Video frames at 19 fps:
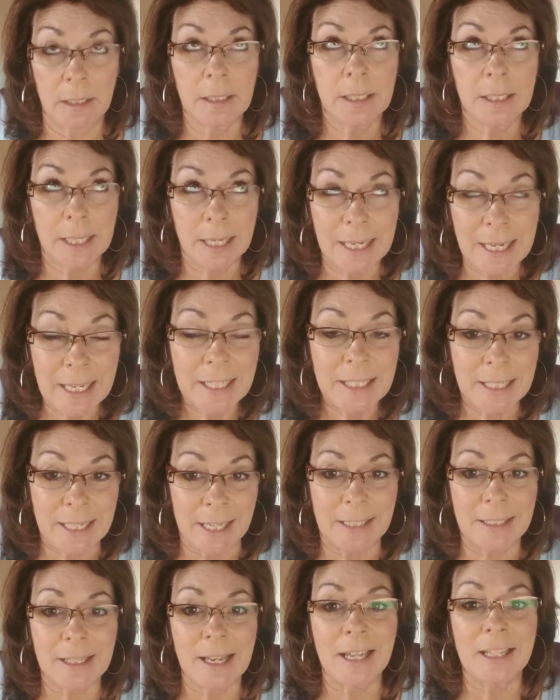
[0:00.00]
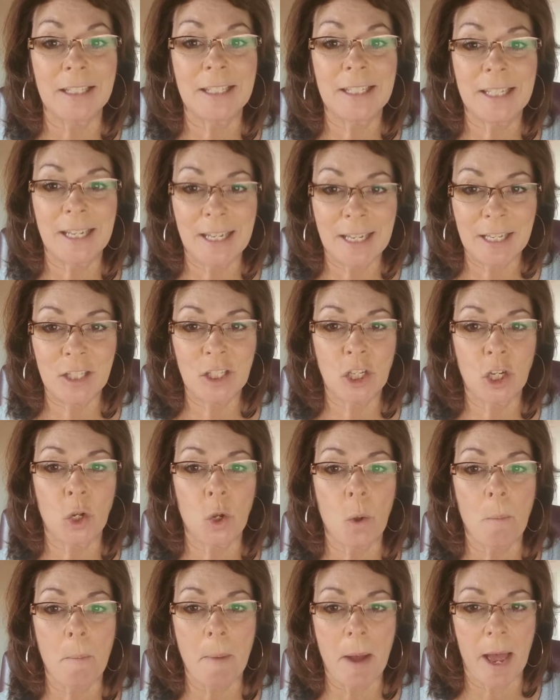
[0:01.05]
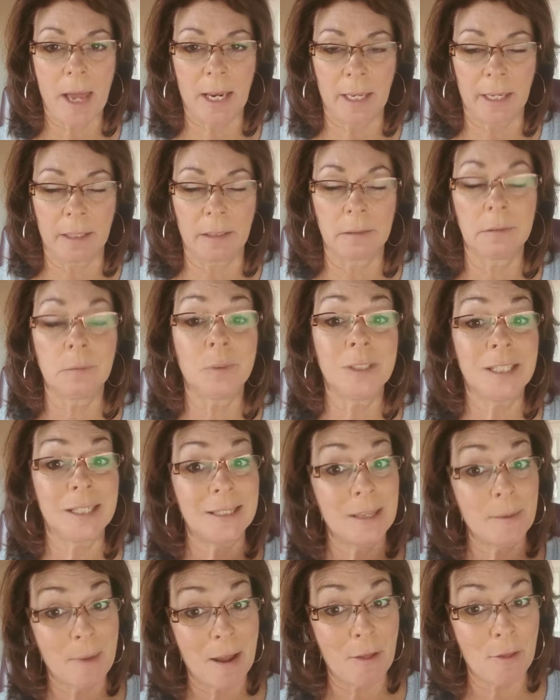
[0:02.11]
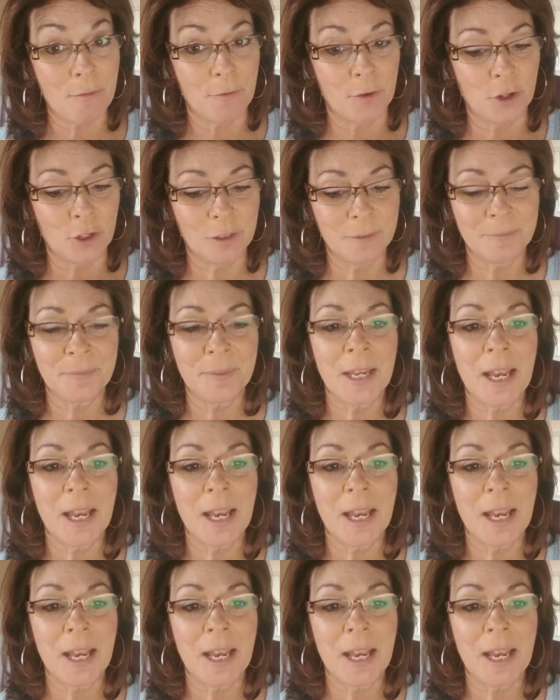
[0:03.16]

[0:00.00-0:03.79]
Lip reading: statistics and statistical modeling, which is a mouthful,